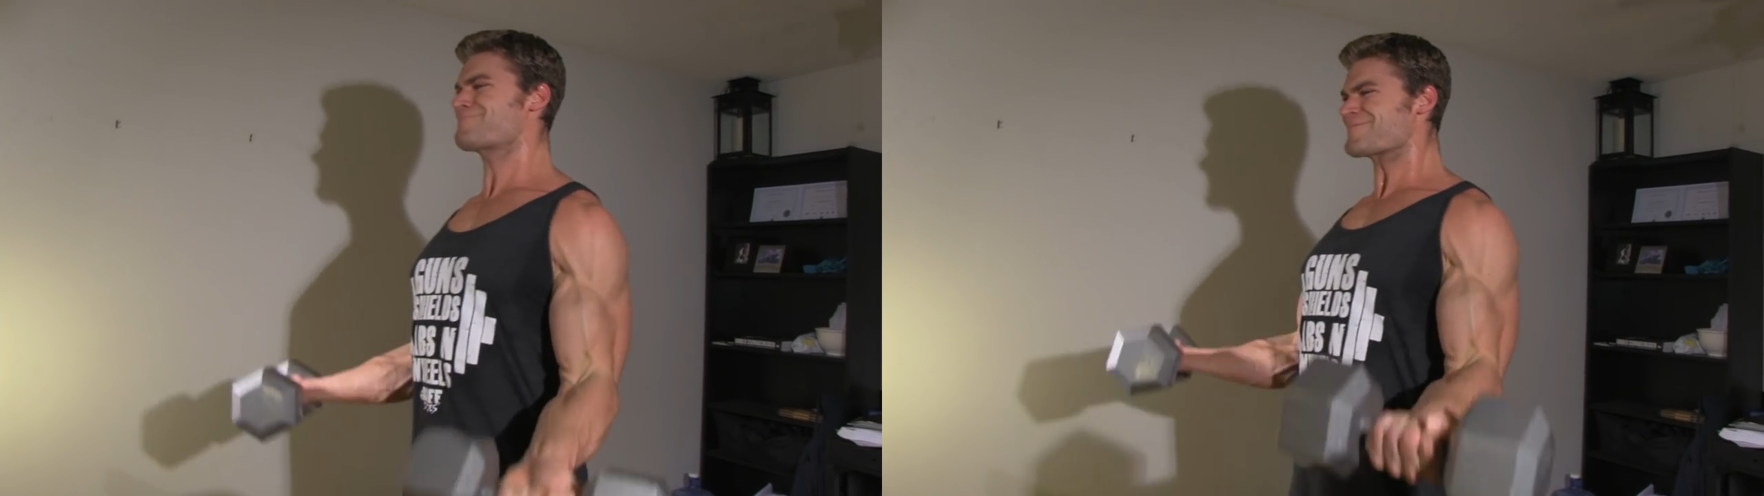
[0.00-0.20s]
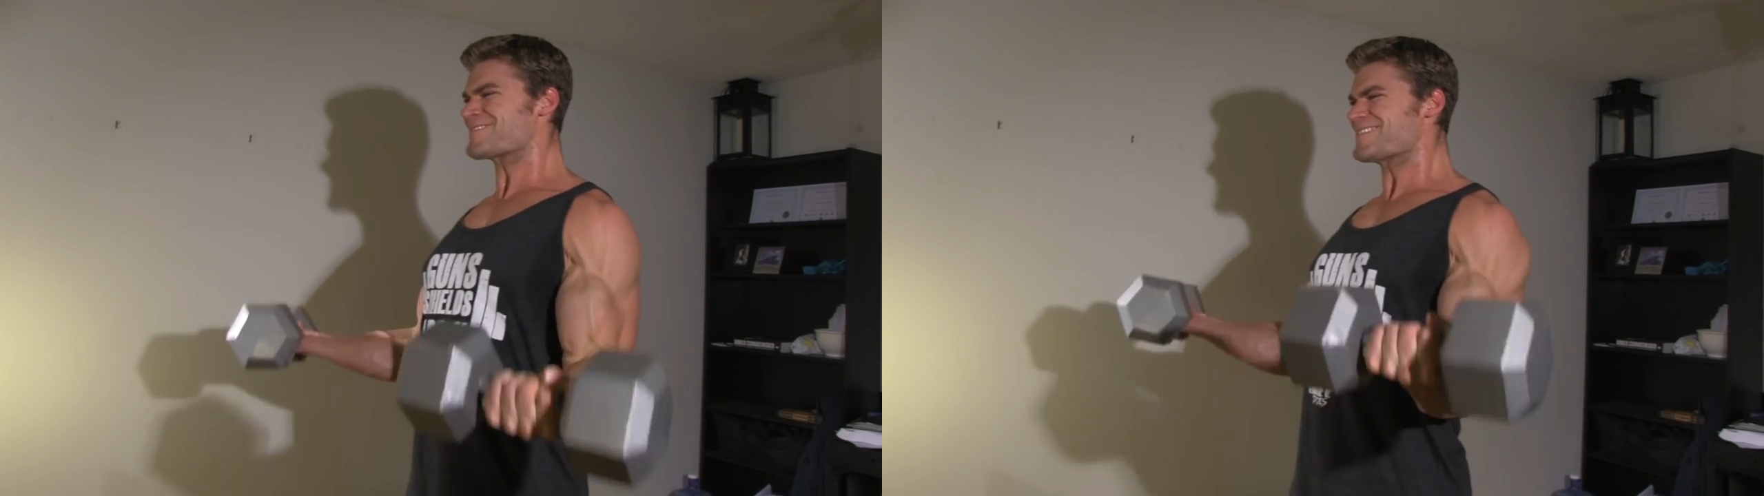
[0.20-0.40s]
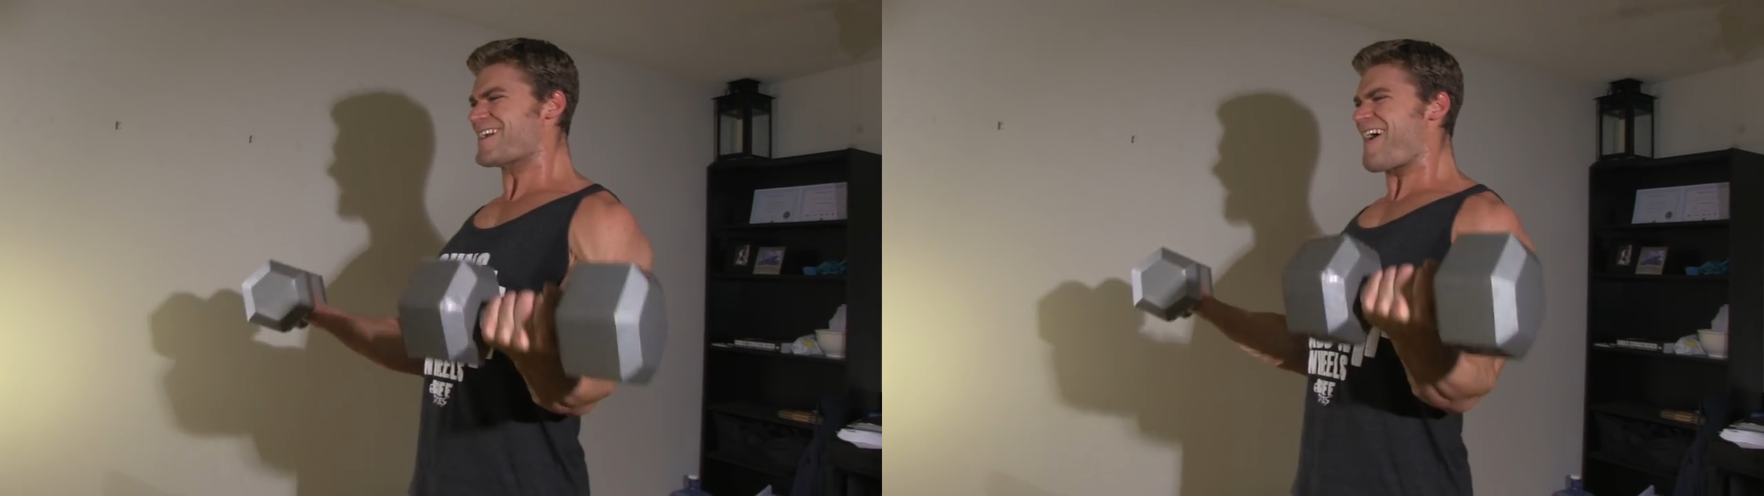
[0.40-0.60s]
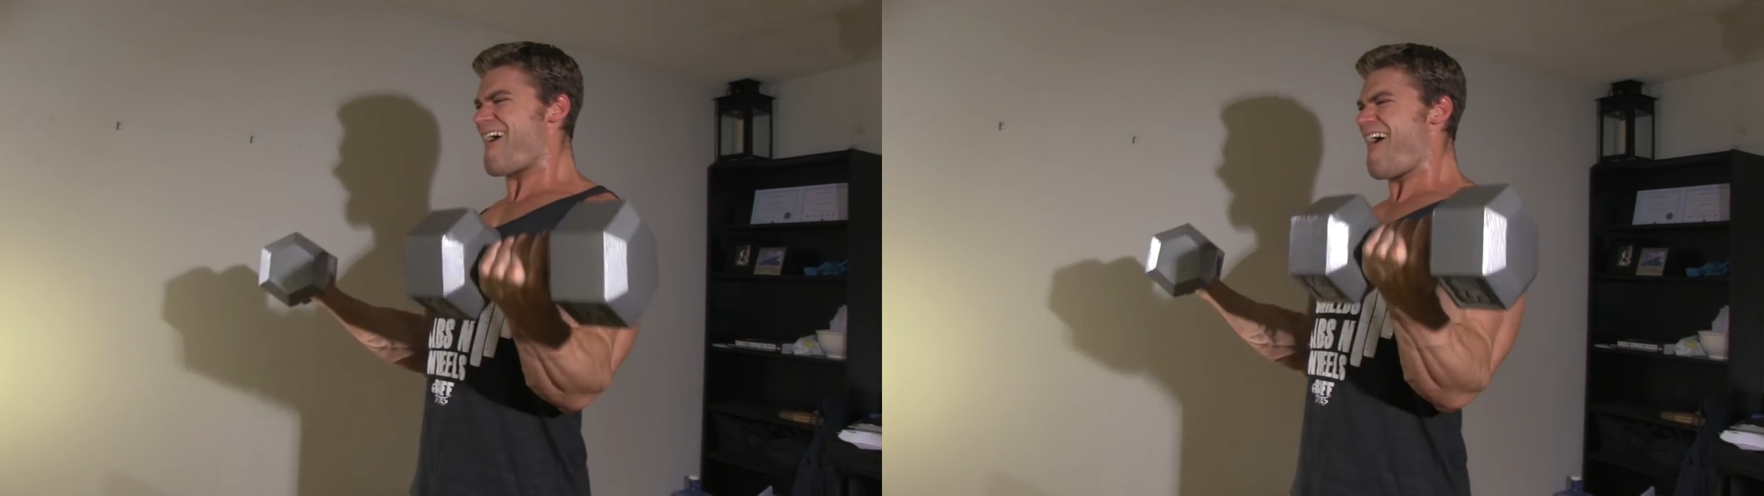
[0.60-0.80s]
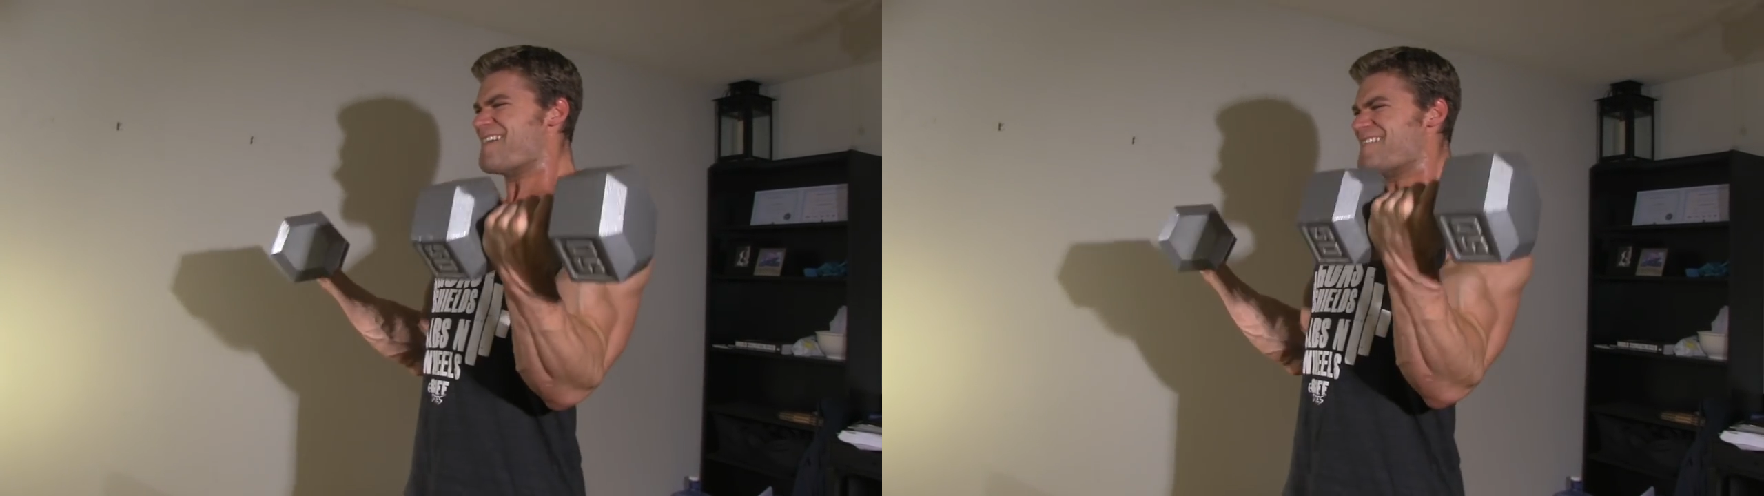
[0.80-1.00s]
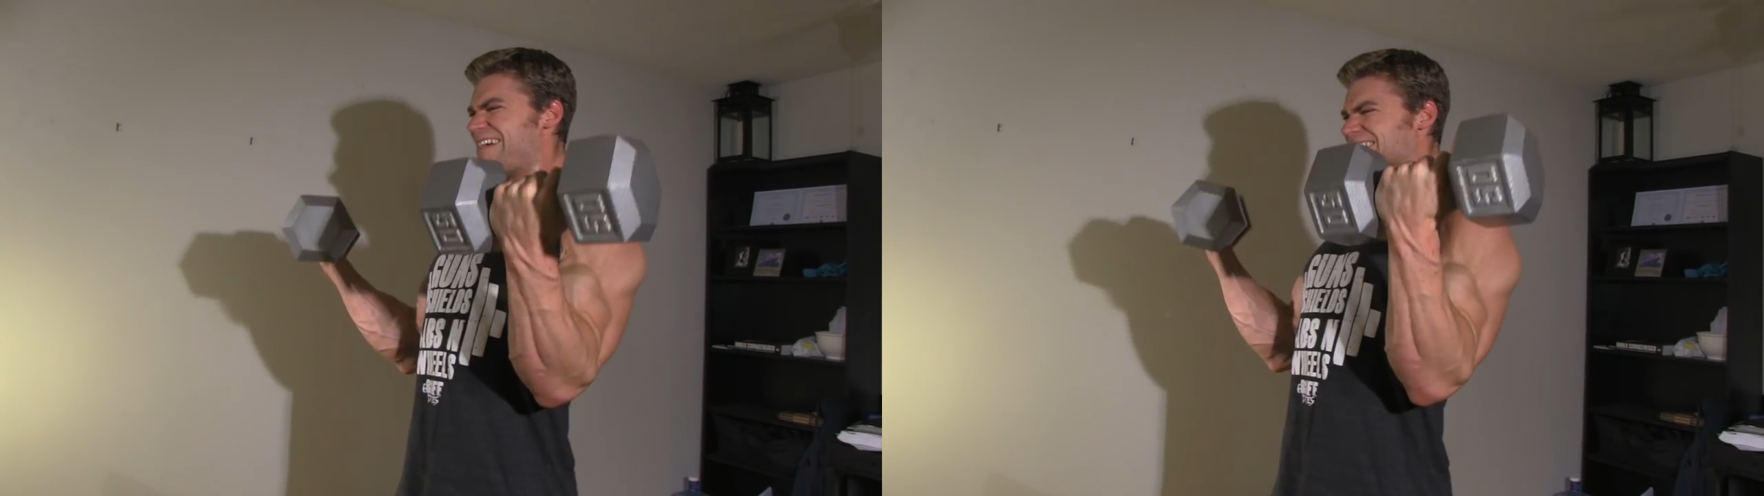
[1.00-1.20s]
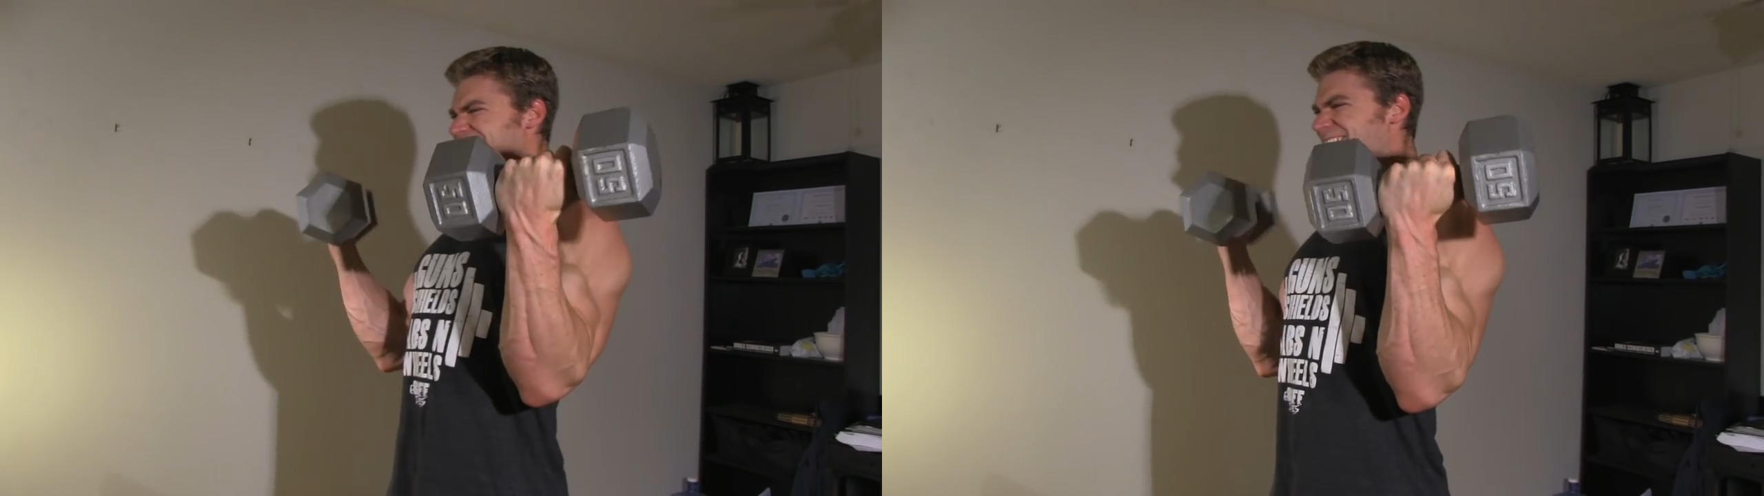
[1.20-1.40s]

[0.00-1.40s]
the forearm extensors